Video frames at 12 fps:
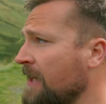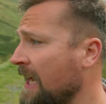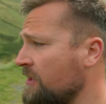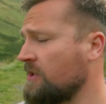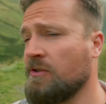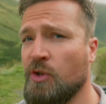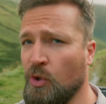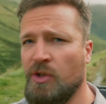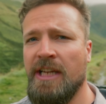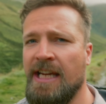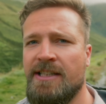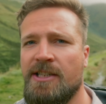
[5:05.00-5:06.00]
Yes,
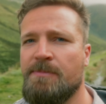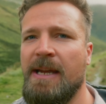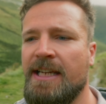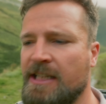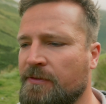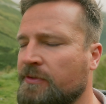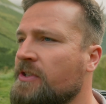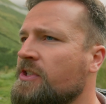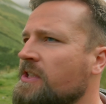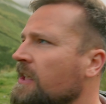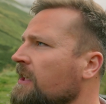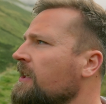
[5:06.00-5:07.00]
good gear does make a
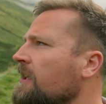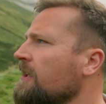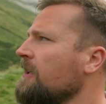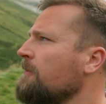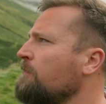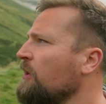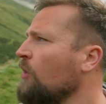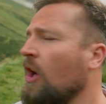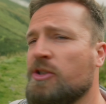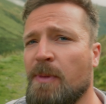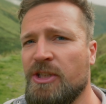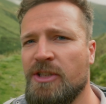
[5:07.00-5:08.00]
difference, but
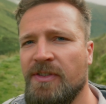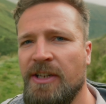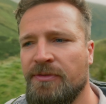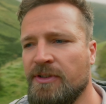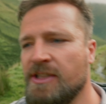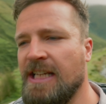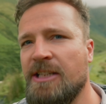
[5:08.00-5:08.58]
not as much of a difference